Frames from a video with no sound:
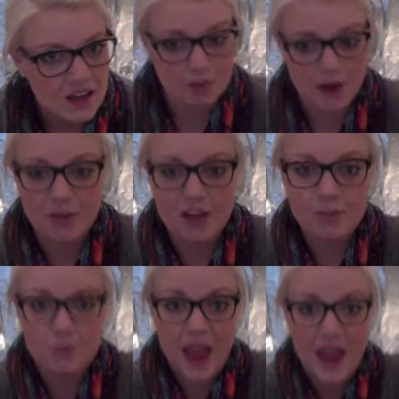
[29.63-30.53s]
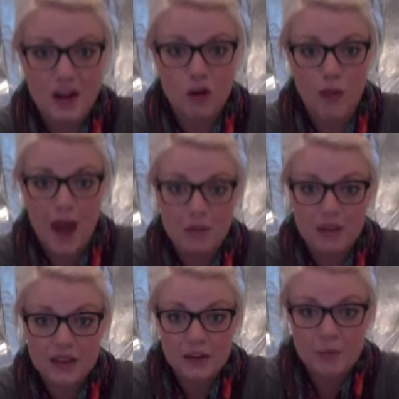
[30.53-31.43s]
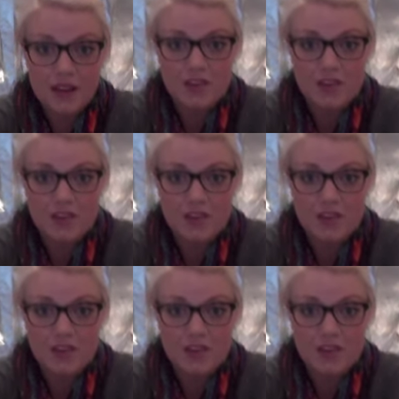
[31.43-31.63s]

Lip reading: I'm gonna pan around a little bit so you